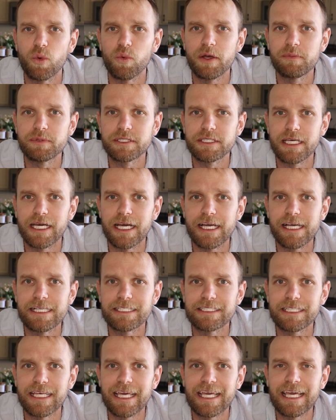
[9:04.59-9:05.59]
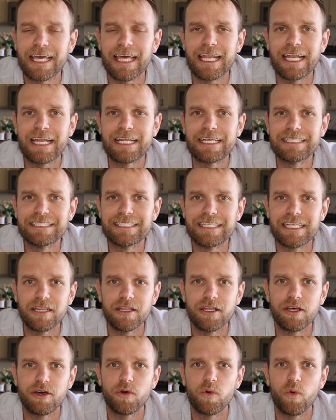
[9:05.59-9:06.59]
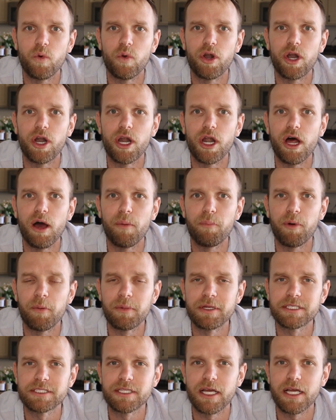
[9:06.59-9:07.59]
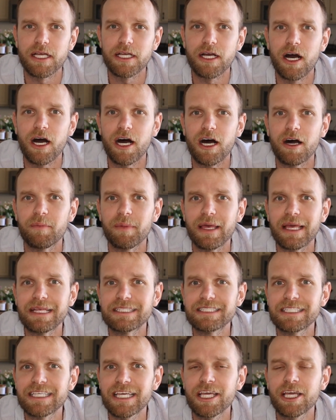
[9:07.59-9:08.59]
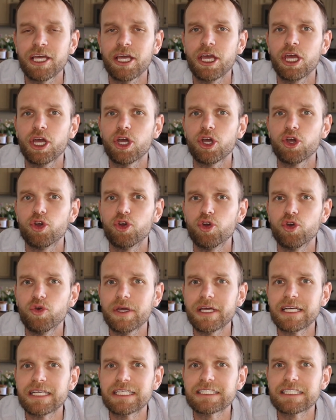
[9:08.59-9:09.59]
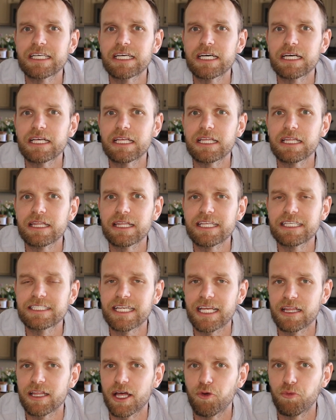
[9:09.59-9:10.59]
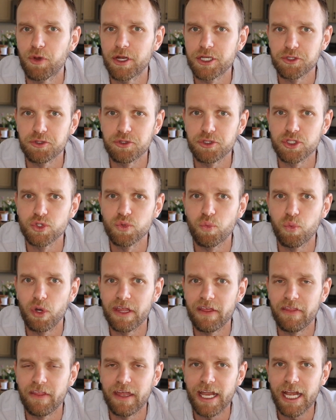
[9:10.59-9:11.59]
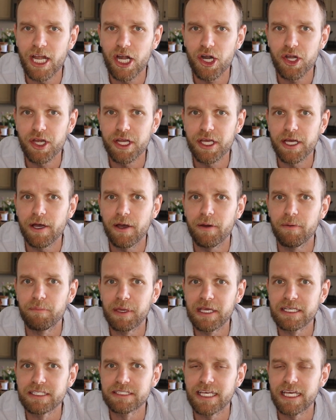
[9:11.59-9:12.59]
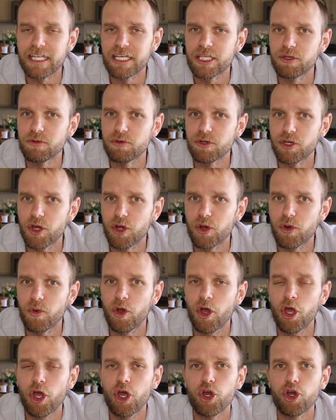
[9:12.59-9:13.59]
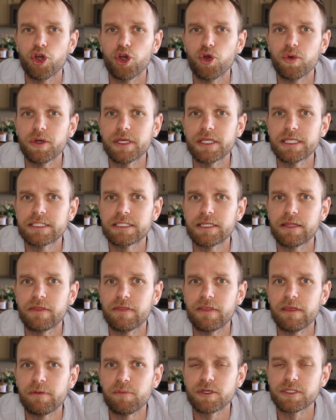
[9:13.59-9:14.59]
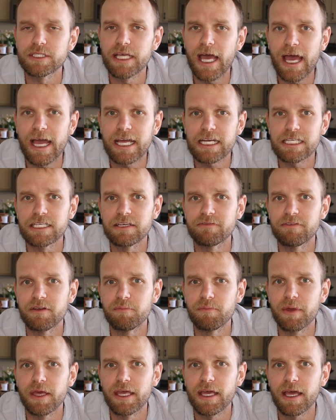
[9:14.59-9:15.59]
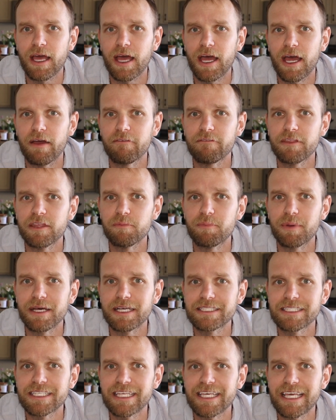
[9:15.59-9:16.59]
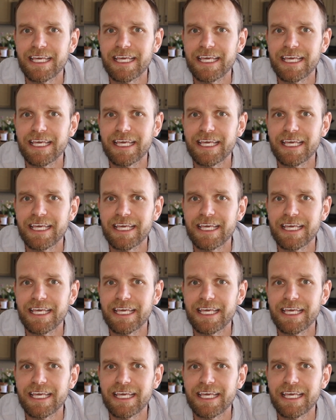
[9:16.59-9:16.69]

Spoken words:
websites like Zillow or apartments.com and see who is listing a lot of rentals within that area, because then you know who is the most active and may have the best